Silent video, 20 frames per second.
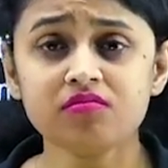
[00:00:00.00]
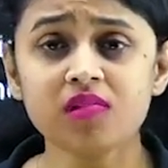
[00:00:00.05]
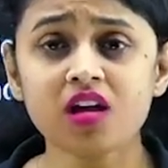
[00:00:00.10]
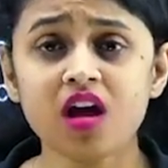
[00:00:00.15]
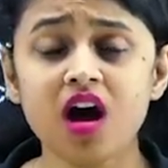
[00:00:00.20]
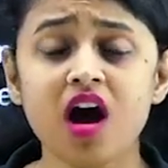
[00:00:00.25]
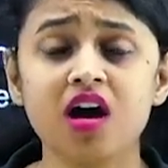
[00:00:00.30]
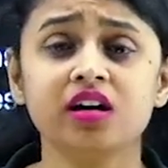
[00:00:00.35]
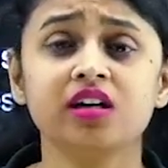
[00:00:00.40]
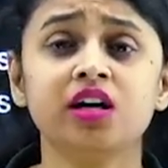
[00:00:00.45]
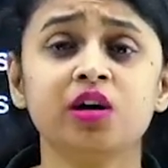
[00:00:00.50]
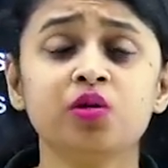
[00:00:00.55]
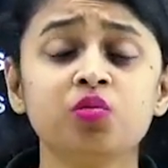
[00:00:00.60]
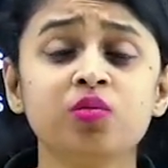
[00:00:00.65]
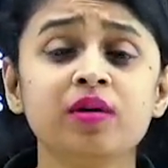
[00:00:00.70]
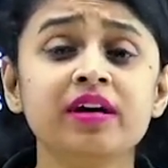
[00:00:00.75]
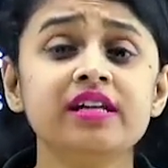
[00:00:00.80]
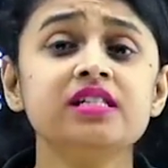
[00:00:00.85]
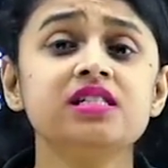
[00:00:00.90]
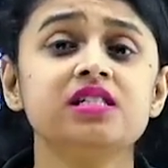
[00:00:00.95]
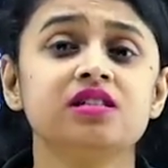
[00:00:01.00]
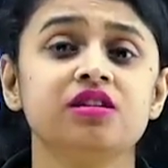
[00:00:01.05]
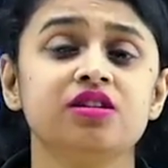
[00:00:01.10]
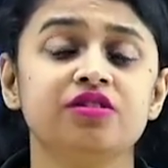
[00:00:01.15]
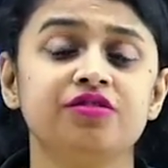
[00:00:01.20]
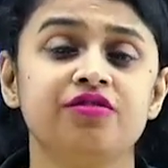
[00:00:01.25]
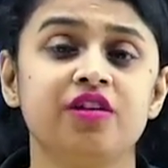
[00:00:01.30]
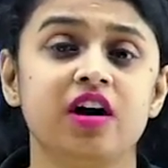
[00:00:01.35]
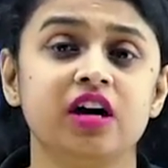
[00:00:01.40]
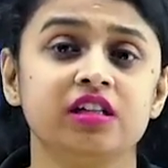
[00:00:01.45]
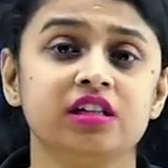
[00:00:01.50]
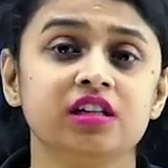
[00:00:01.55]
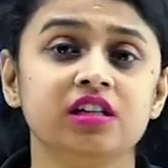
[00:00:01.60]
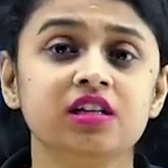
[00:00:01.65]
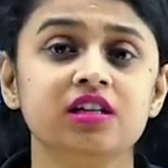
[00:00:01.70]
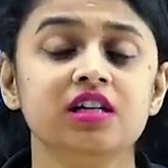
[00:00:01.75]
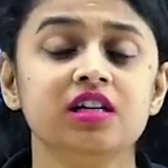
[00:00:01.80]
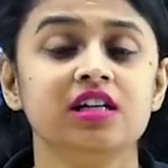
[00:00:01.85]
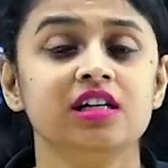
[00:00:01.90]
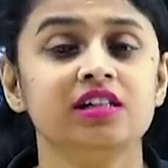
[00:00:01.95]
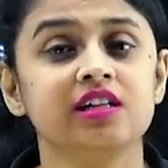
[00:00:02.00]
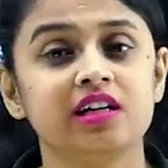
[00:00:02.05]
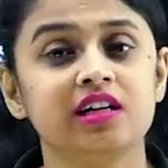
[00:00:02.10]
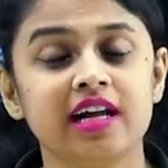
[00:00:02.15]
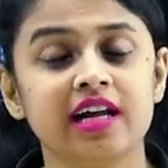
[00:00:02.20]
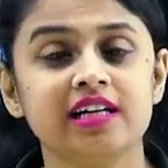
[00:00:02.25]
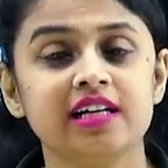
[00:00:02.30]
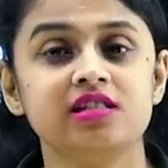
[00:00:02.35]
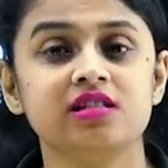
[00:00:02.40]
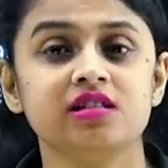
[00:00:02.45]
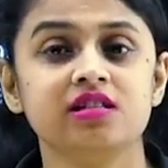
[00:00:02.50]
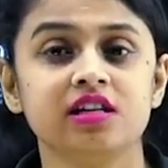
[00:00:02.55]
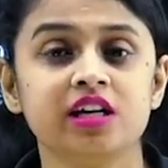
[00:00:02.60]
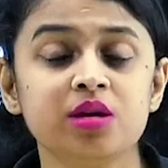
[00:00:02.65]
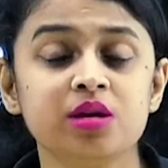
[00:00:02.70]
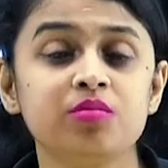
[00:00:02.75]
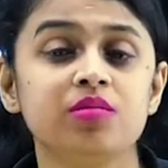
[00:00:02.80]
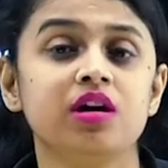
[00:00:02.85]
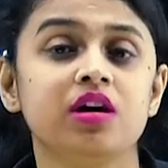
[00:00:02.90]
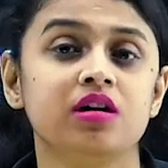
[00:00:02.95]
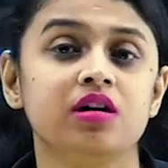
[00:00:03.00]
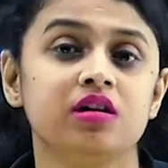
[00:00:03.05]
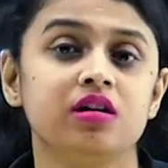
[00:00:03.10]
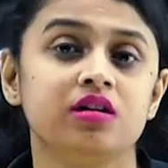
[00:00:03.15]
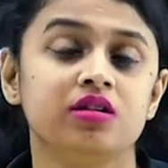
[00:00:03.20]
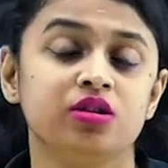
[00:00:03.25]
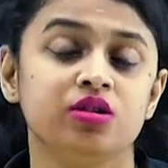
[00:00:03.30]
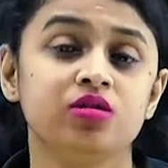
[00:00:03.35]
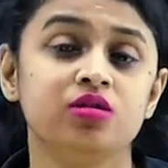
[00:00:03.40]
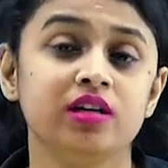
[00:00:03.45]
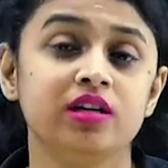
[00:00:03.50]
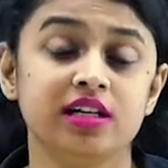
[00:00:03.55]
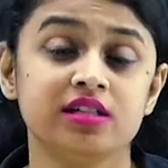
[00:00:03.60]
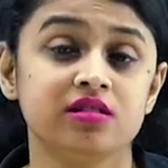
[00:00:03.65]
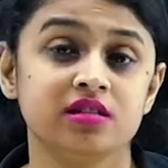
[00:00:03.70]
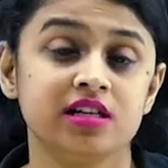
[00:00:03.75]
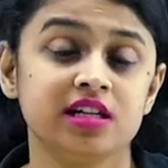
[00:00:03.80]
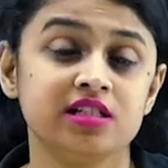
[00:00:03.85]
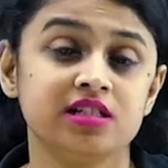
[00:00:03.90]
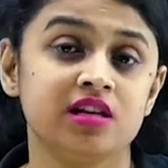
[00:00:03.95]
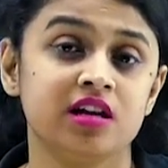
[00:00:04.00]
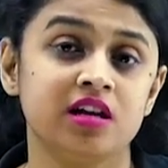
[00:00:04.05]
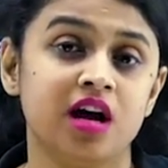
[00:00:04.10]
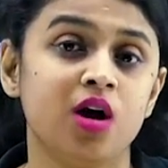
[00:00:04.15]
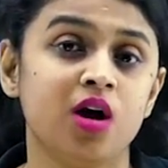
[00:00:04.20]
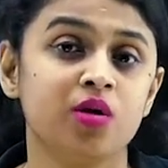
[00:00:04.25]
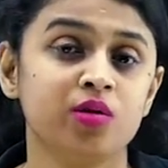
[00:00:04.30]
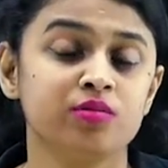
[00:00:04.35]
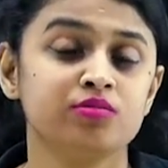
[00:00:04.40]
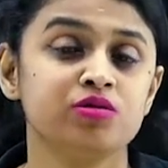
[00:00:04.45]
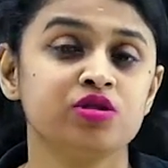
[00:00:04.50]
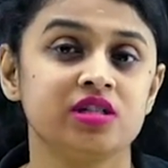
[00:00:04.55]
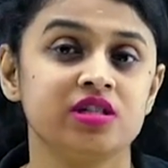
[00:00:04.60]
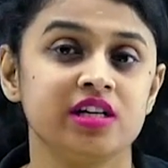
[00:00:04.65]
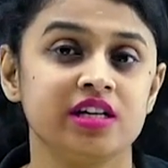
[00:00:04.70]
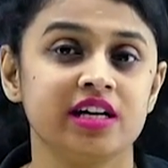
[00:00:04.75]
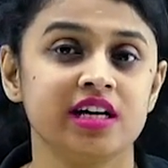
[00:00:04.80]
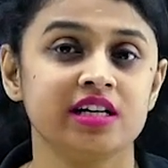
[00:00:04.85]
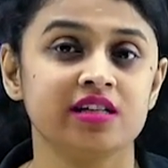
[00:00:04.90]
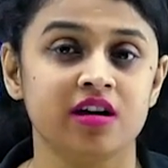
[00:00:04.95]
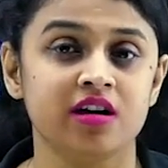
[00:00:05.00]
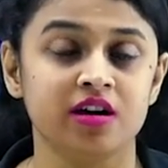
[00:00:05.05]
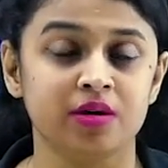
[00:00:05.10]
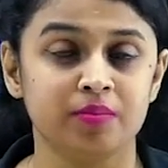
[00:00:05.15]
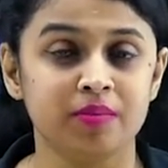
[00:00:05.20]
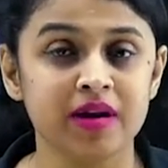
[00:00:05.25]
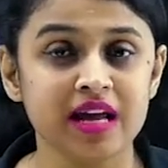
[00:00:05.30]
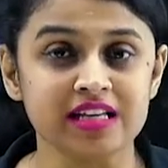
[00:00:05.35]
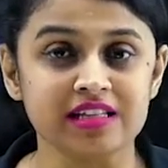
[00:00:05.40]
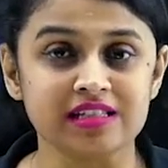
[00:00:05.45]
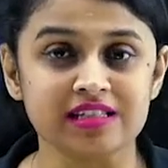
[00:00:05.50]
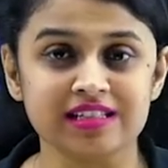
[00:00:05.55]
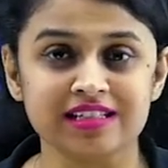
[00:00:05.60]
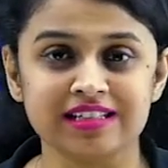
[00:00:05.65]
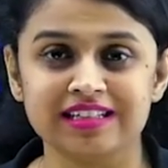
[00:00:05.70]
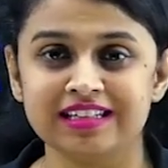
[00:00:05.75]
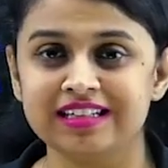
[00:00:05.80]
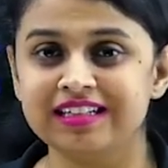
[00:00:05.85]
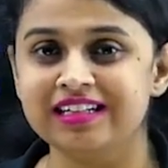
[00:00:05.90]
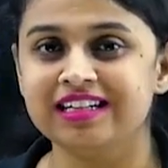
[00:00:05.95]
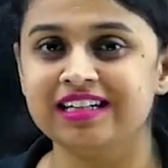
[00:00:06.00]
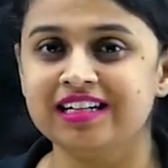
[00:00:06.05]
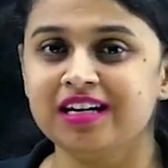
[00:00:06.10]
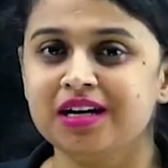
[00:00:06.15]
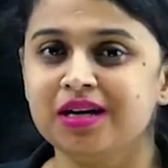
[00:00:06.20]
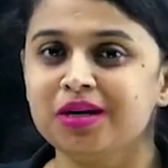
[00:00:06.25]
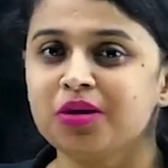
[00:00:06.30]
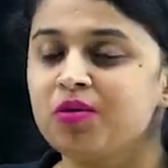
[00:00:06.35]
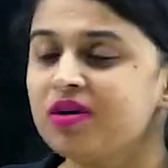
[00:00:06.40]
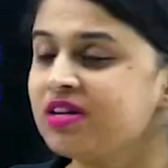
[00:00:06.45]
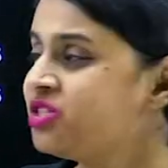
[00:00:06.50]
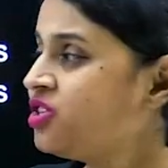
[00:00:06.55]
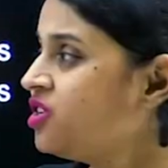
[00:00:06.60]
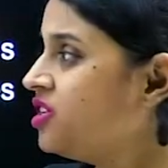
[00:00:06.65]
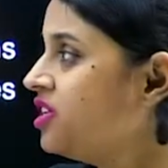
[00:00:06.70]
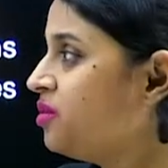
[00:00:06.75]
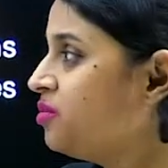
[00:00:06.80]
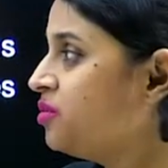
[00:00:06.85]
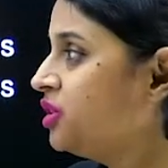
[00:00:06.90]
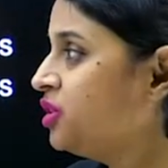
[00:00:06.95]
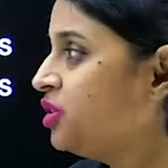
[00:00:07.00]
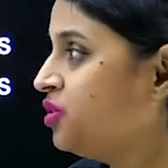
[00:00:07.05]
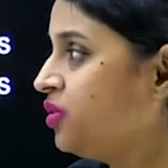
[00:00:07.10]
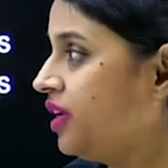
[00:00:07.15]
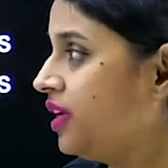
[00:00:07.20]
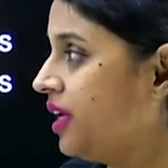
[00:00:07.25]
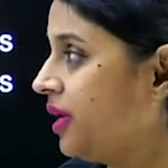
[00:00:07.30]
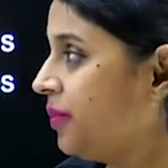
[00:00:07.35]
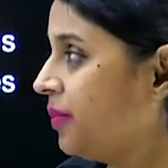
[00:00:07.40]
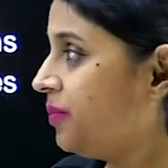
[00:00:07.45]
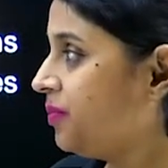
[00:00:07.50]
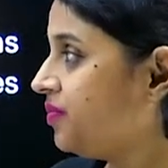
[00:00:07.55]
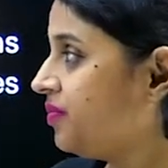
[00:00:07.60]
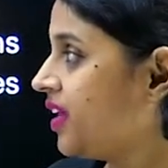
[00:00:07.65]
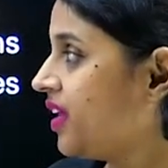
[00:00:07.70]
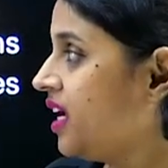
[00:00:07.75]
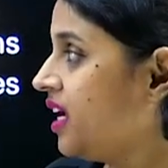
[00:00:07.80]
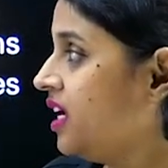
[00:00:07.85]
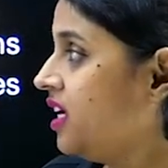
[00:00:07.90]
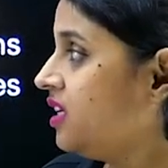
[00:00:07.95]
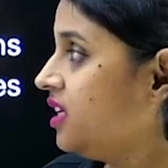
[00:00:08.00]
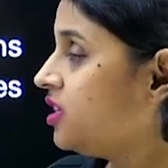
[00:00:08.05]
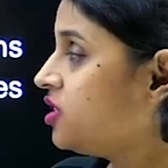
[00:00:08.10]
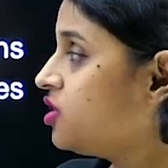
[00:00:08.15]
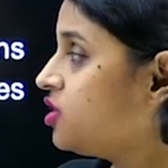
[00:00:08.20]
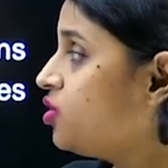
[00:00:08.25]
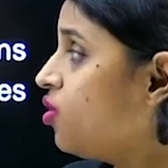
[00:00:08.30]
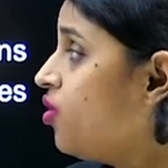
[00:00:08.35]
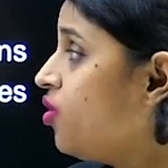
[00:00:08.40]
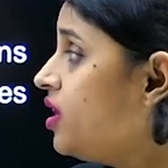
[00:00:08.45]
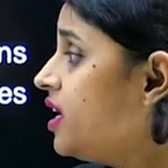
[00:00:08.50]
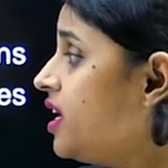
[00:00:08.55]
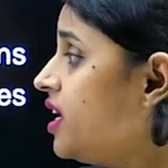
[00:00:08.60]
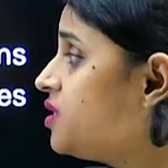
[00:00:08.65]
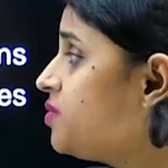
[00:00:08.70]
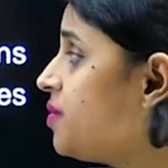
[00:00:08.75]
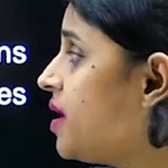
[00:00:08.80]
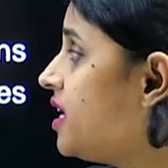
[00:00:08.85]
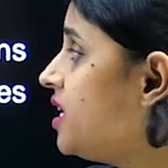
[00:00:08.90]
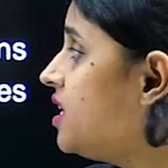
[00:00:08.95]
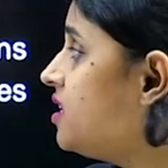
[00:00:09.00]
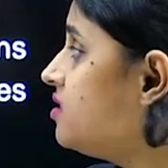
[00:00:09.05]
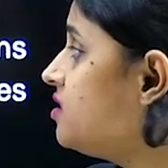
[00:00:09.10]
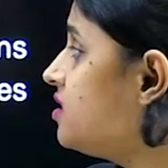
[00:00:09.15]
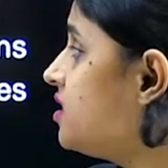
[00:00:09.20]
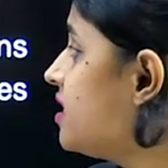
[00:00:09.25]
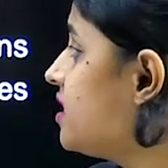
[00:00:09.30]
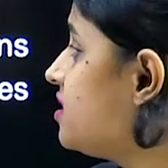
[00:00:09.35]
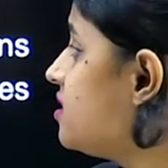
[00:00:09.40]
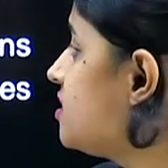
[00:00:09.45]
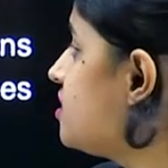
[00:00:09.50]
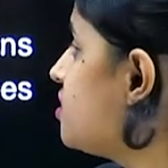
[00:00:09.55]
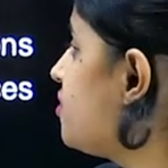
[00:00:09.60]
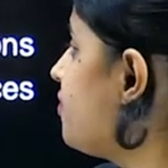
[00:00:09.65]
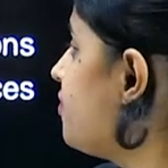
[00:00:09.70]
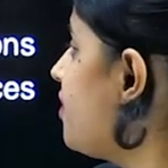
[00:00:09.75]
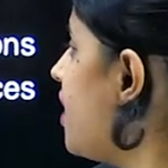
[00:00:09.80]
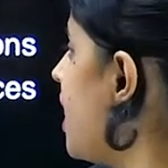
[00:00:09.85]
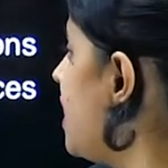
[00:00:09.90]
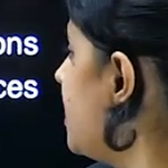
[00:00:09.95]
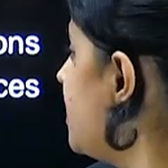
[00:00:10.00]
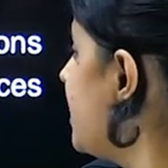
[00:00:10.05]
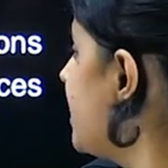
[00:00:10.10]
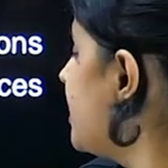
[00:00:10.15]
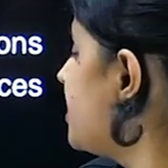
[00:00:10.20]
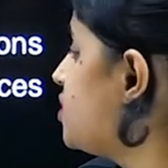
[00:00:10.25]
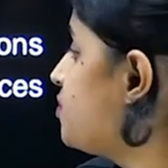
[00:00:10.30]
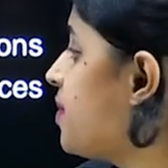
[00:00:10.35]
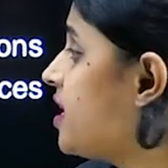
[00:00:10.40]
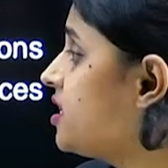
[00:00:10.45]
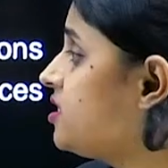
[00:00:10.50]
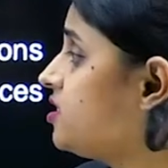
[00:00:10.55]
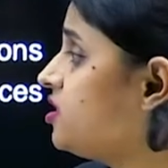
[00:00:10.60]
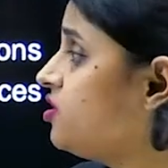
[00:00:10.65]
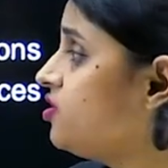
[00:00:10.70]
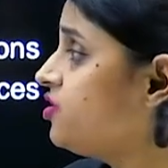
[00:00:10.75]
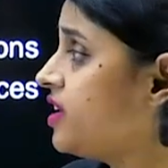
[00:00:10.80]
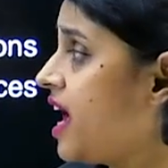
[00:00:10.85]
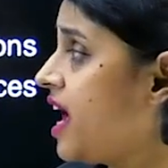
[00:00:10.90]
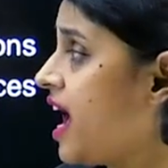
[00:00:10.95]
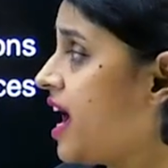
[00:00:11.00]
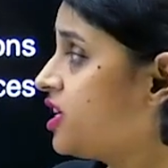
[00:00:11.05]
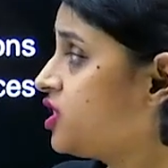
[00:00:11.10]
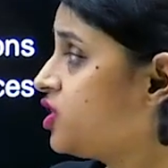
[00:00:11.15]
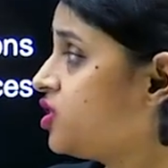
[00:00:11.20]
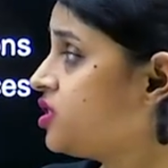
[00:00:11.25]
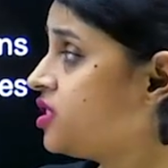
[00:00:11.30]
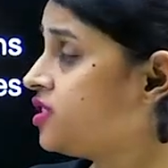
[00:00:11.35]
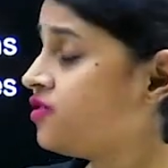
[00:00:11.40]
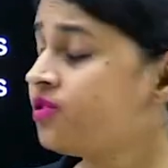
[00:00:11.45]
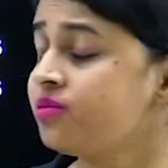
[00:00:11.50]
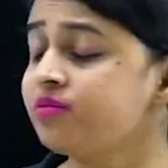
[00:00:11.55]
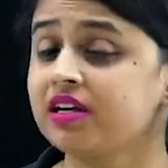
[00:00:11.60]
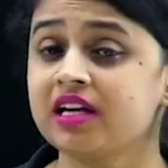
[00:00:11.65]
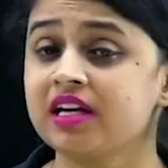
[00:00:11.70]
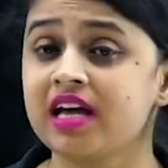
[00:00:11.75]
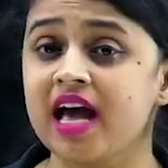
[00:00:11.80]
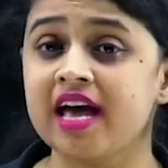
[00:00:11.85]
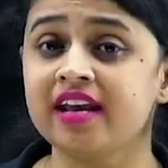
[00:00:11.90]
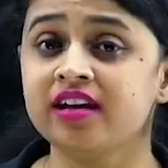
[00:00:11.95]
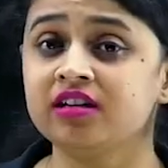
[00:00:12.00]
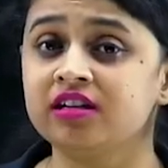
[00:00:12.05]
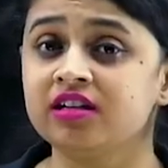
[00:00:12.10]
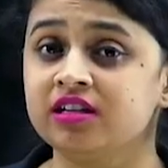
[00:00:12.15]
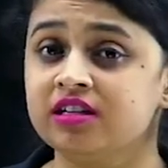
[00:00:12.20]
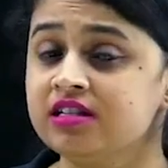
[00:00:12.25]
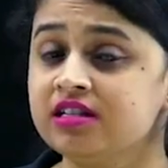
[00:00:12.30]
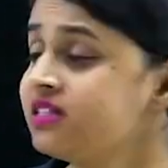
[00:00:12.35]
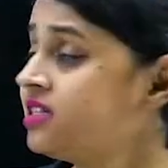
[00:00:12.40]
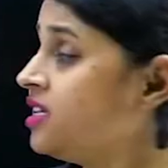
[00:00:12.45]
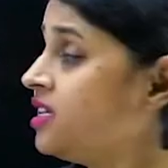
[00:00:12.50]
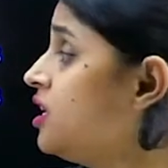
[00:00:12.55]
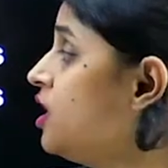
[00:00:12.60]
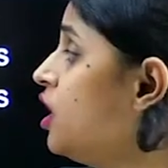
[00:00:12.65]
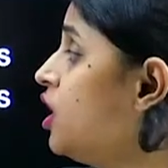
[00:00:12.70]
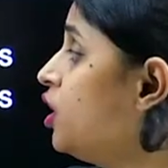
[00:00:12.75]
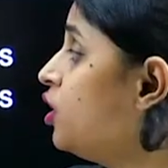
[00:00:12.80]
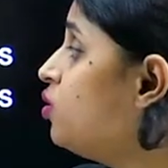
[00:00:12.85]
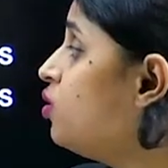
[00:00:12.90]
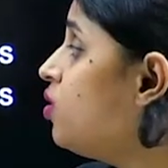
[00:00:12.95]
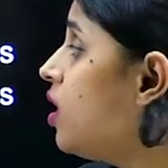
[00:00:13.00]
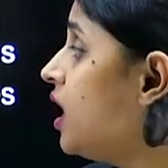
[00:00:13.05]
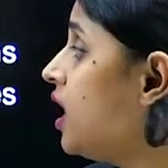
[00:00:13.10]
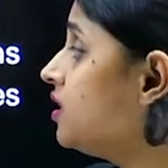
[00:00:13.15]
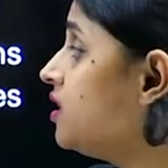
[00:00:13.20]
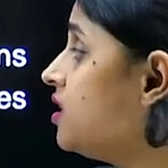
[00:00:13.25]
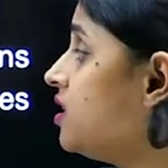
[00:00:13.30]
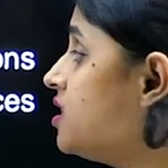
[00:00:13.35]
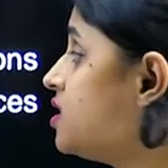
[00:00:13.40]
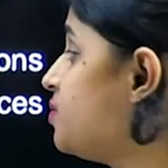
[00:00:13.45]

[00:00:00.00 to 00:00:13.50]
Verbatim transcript: Uh, convinced her father that let him, uh, you know, let, let's allow him to stay at our place. Question number three. The story has many instances of unexpected reactions from the characters to others'